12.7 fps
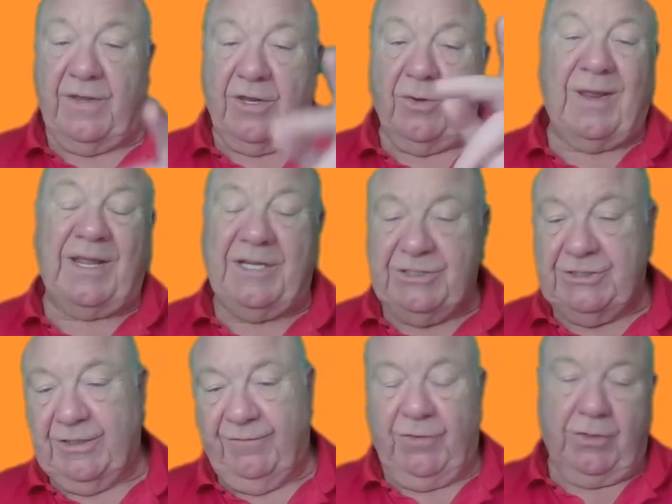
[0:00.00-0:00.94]
H
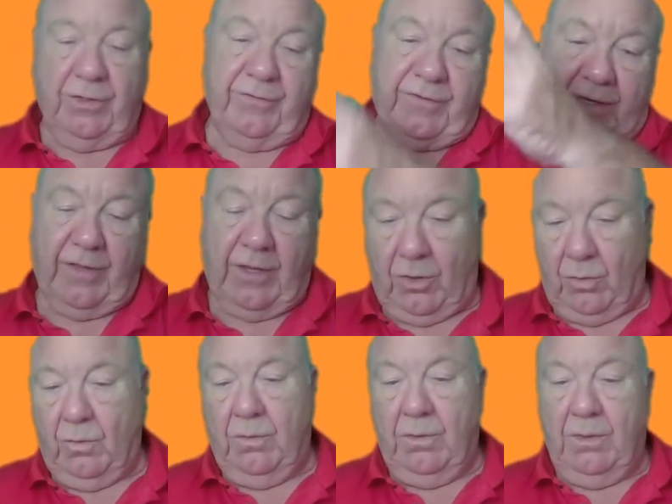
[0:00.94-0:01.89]
if you can take the
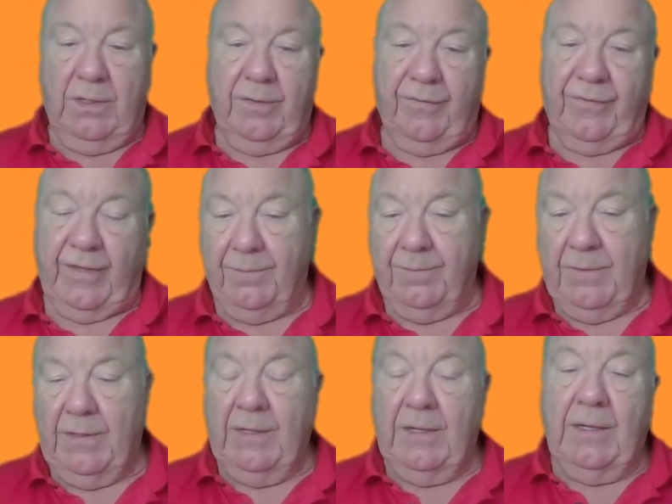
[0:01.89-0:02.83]
whole thing.
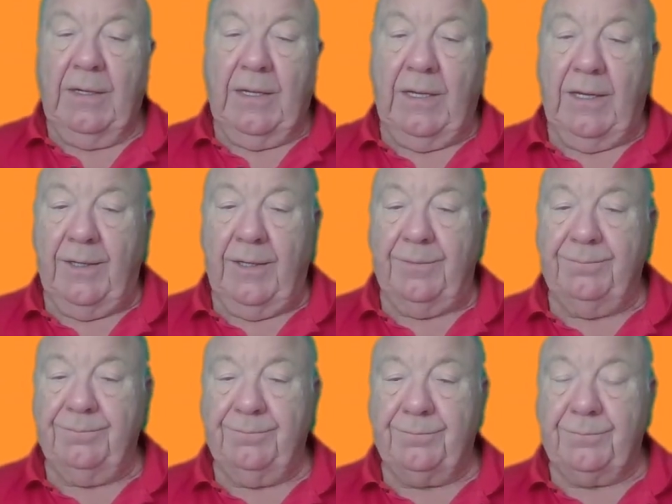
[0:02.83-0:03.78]

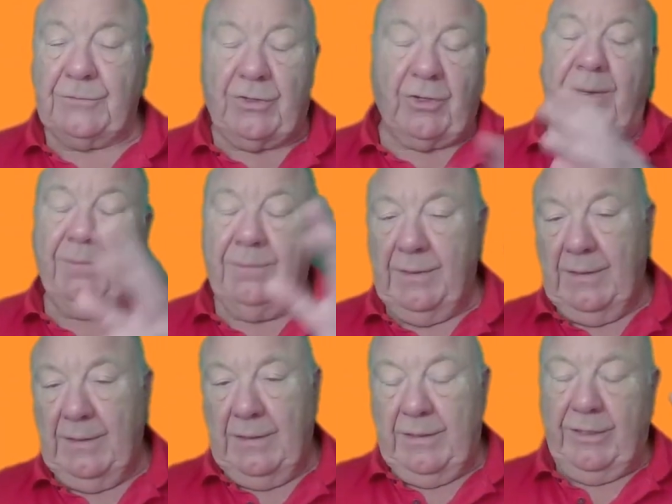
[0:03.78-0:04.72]
Um, sorry,
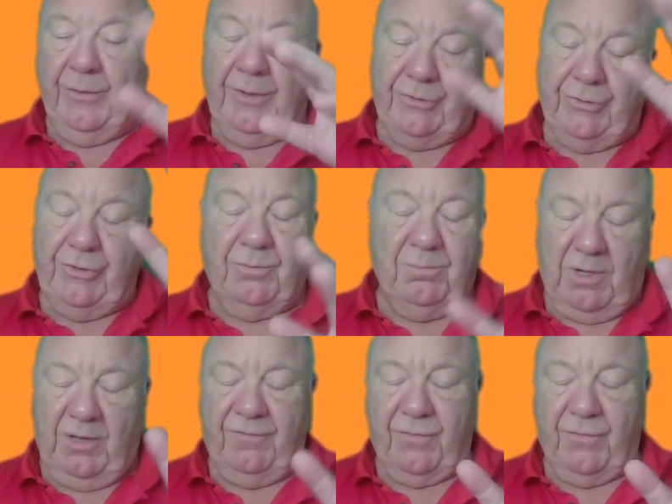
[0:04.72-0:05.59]
you introduce my fault.